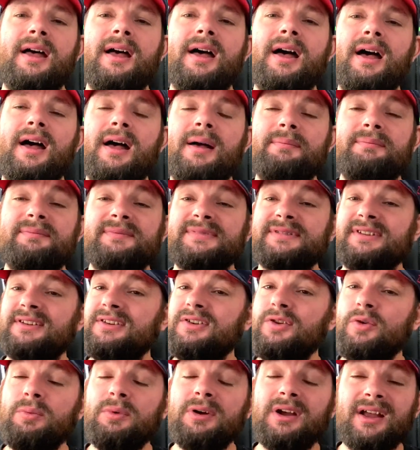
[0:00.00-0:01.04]
So
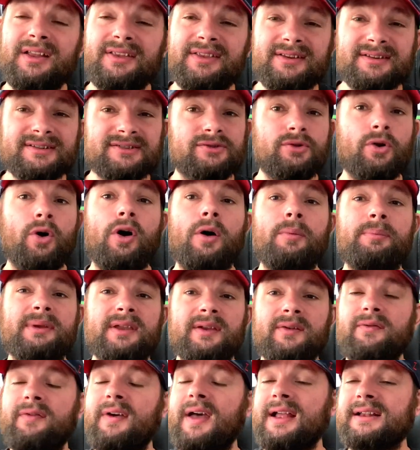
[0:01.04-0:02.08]
the Jormungandr is not a
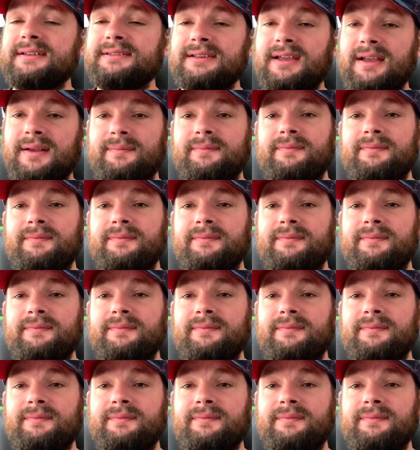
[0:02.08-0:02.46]
big factor.